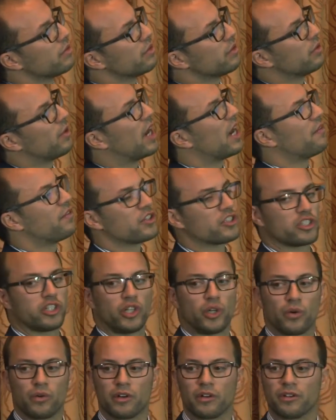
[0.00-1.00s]
you have a
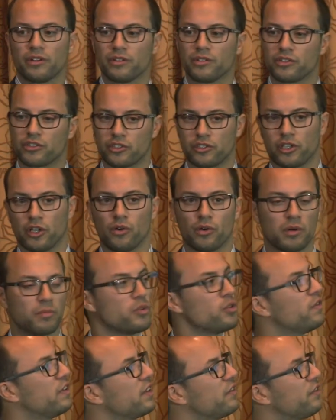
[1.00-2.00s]
slower
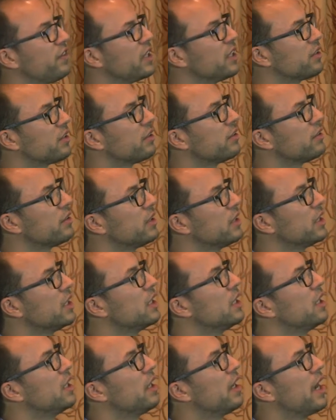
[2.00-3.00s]
moving filter.
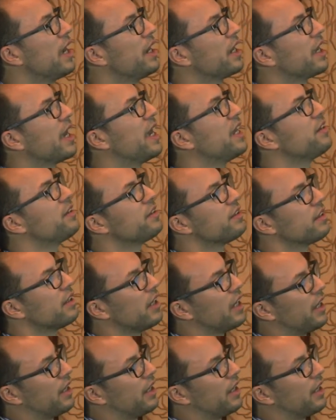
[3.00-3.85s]
And again,